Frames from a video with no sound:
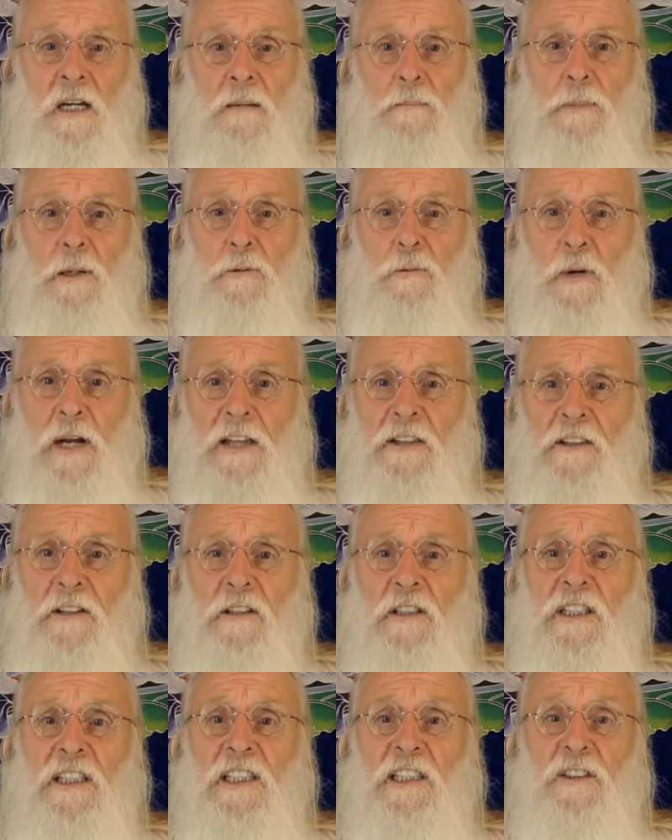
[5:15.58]
but
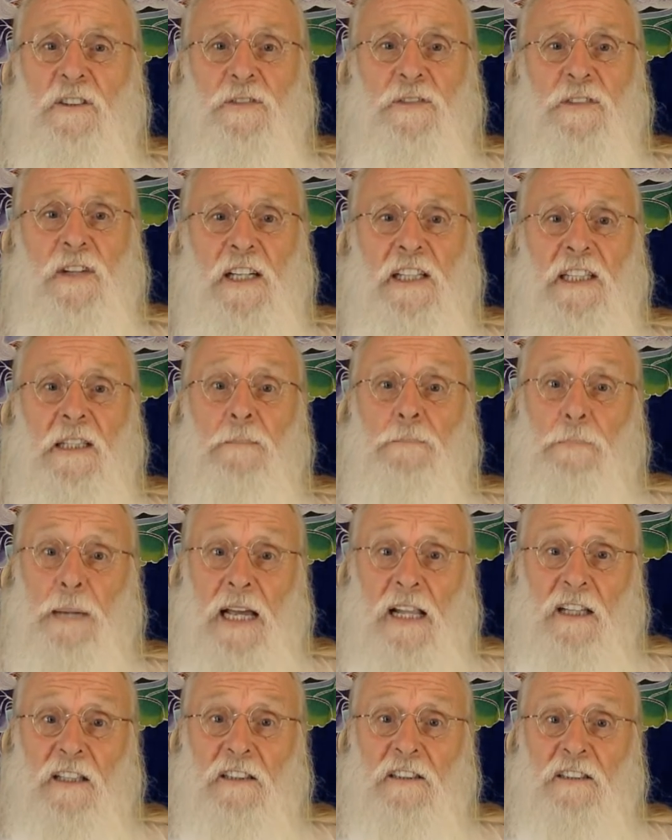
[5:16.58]
rather is finding
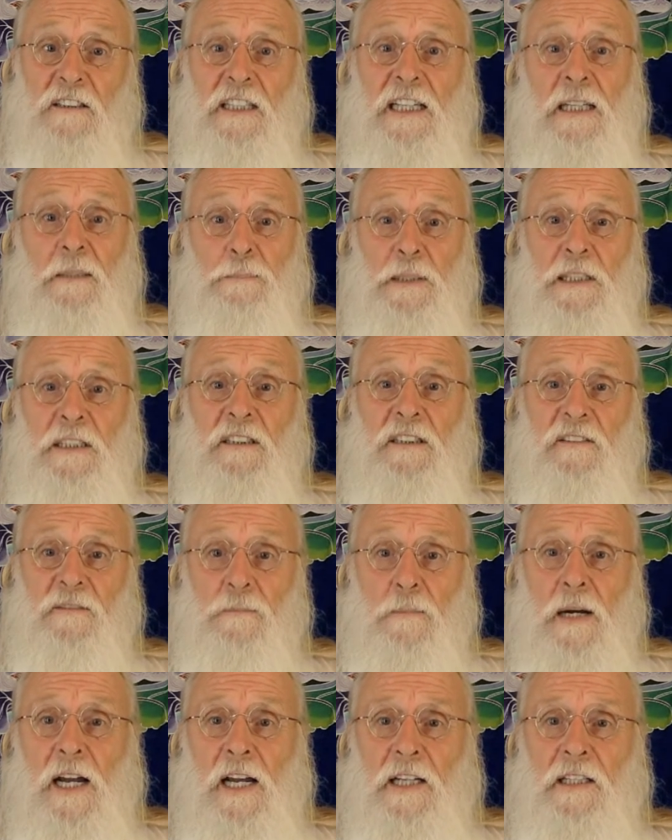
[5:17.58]
balance and peace of
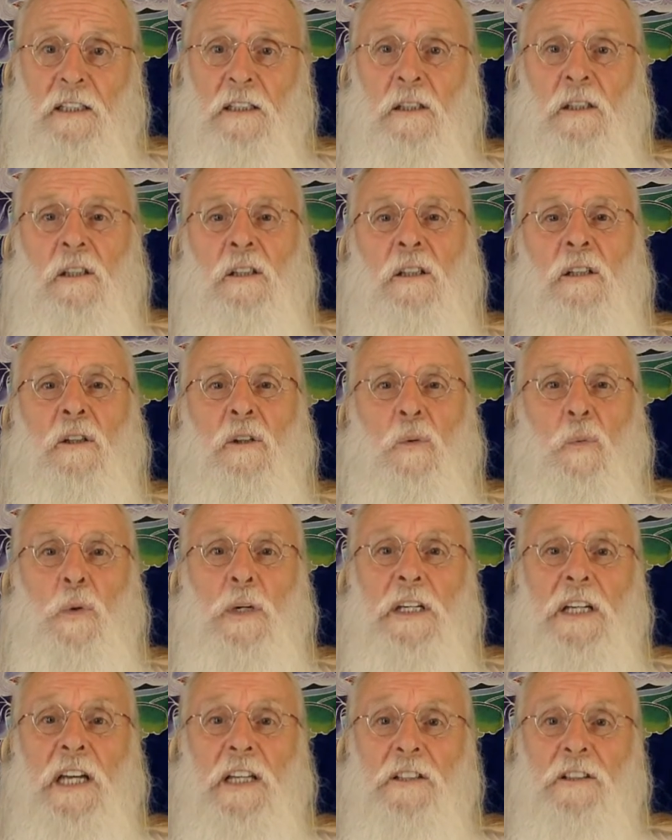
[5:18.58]
mind,
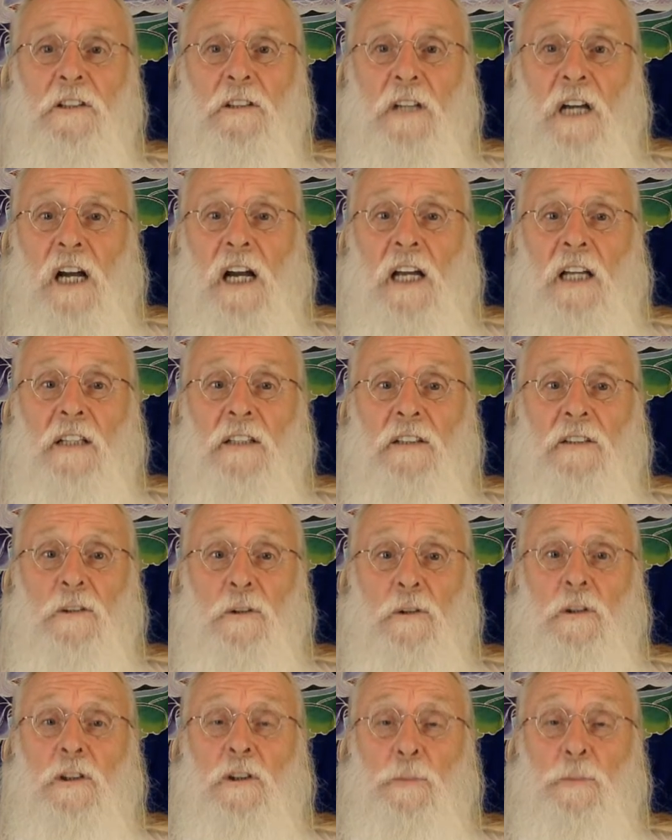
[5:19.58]
we enter on to
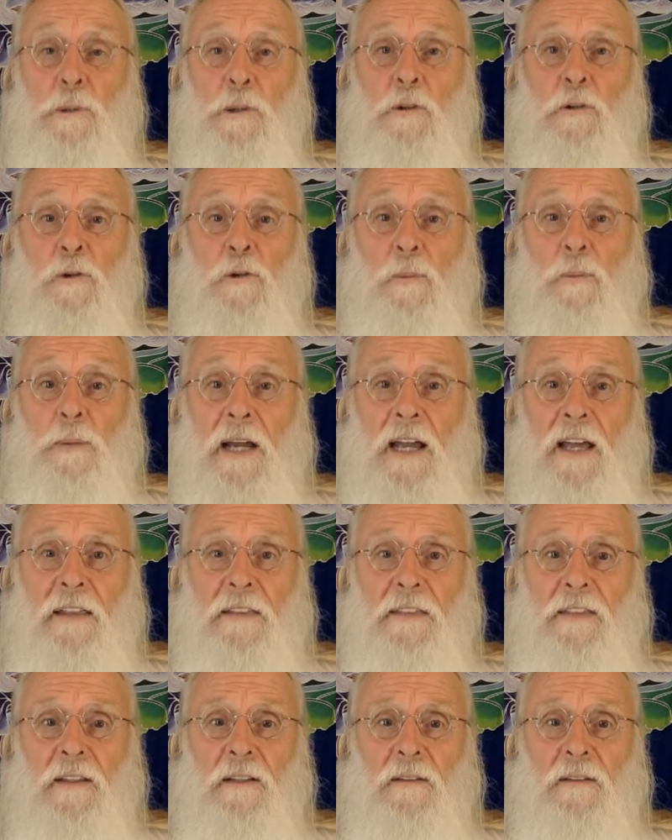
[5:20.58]
the spiritual path.